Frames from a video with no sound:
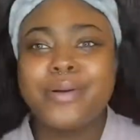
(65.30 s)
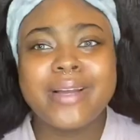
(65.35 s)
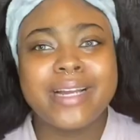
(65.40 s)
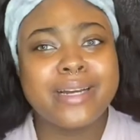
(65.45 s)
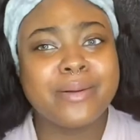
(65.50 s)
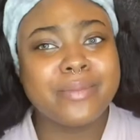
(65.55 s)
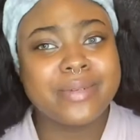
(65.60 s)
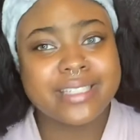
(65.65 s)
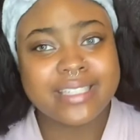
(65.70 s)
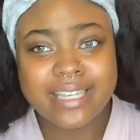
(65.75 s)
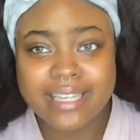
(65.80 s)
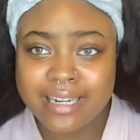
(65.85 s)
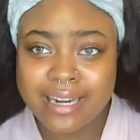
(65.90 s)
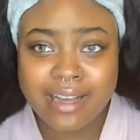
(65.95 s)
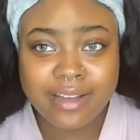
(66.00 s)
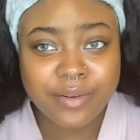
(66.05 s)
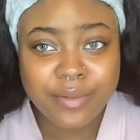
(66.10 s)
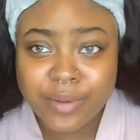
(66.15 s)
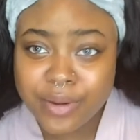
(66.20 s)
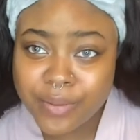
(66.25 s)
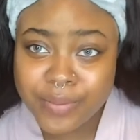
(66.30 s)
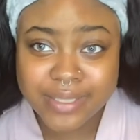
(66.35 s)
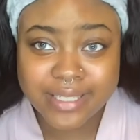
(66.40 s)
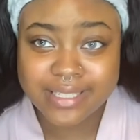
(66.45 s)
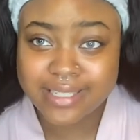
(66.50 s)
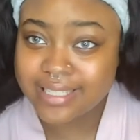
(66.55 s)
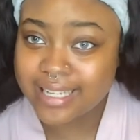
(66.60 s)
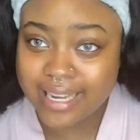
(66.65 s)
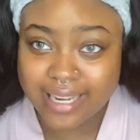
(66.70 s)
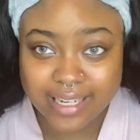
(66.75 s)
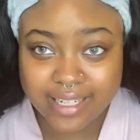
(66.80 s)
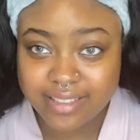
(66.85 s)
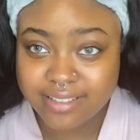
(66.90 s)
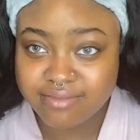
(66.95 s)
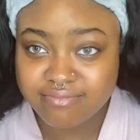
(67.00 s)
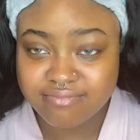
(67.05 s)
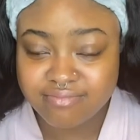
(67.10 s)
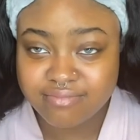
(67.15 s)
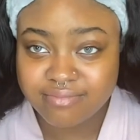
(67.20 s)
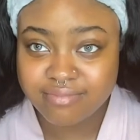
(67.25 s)
Hannah Montana, I don't know what to say.
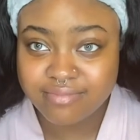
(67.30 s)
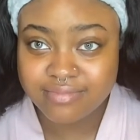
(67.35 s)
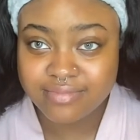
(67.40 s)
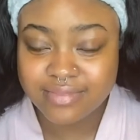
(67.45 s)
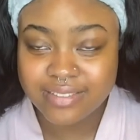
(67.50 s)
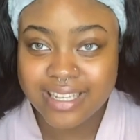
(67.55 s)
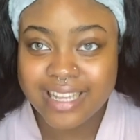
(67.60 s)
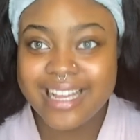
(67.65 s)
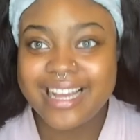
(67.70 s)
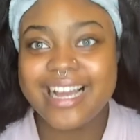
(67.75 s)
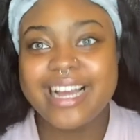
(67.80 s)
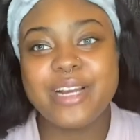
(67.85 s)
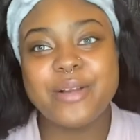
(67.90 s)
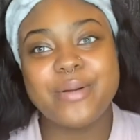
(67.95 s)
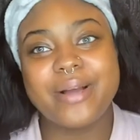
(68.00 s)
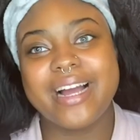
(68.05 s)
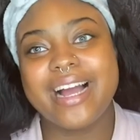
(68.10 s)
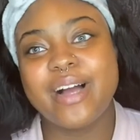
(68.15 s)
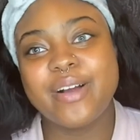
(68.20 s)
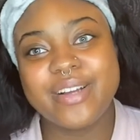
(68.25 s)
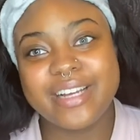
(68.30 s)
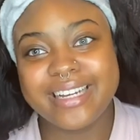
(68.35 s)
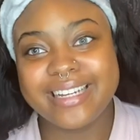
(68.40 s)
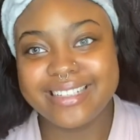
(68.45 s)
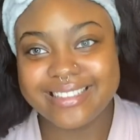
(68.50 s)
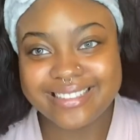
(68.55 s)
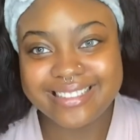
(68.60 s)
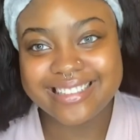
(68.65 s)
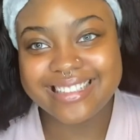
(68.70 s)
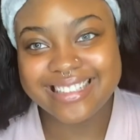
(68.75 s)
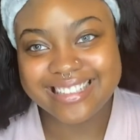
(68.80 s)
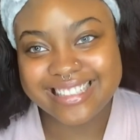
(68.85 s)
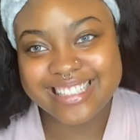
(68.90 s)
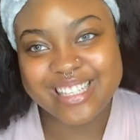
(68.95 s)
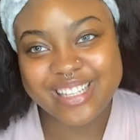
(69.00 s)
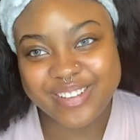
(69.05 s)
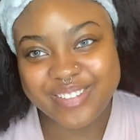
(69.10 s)
Anyway, I'll get into the